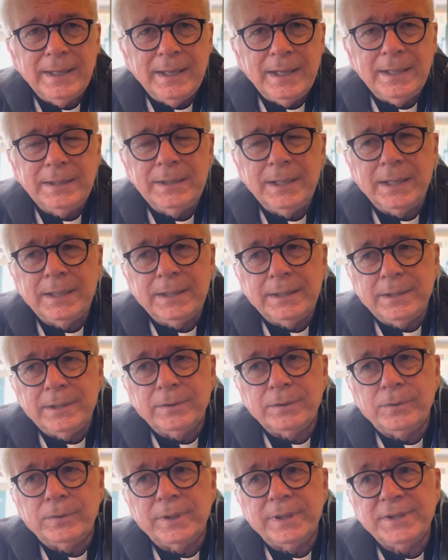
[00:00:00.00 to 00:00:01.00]
And yet the
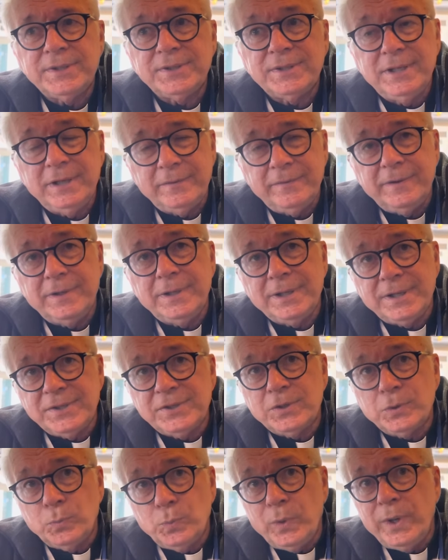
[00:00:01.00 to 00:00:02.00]
Lord has given us
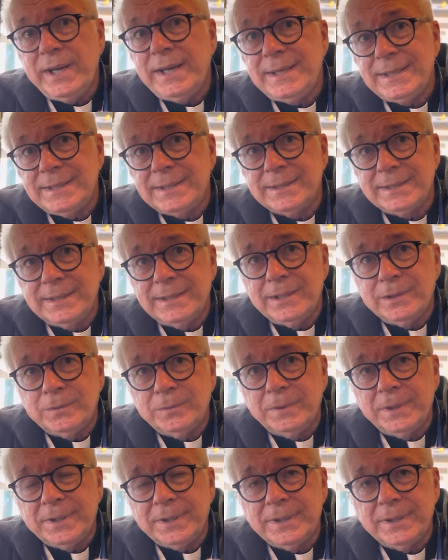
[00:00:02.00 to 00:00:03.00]
a way to deal
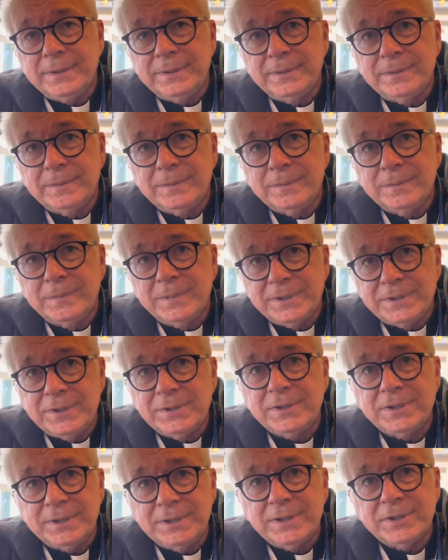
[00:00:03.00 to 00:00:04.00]
with it, which
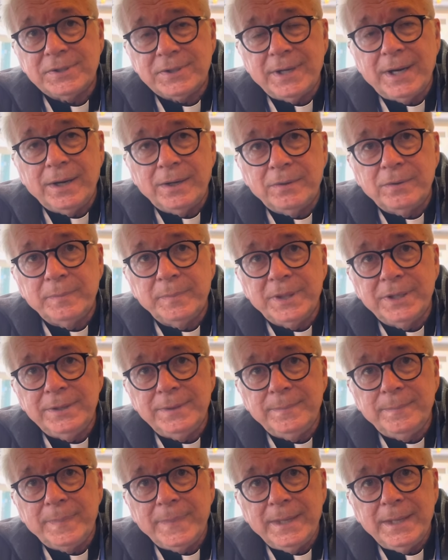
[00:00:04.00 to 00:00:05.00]
is in the sacrament
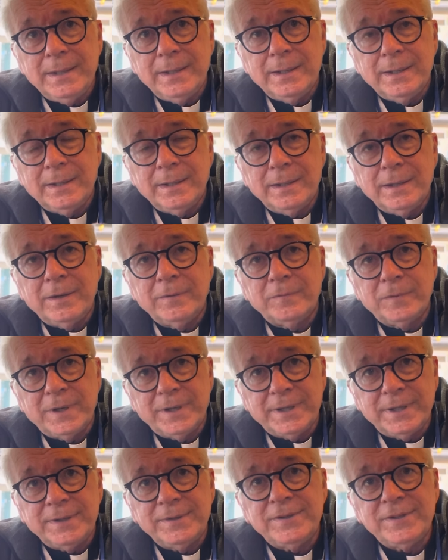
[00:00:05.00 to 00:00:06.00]
of
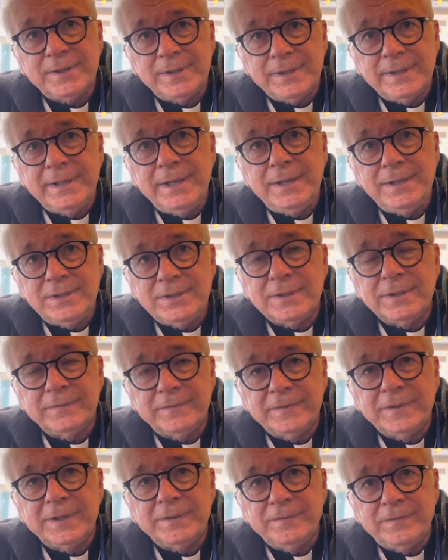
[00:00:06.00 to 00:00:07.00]
reconciliation,
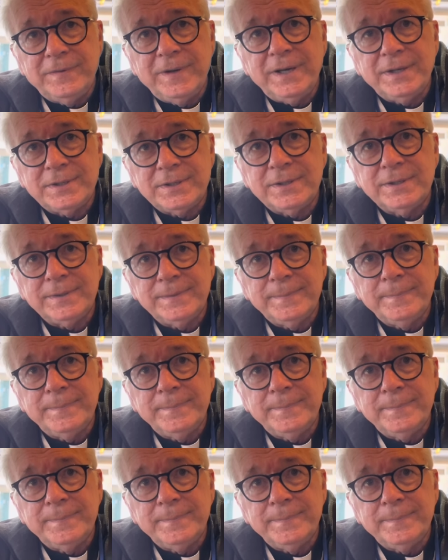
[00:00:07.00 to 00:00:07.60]
of confession.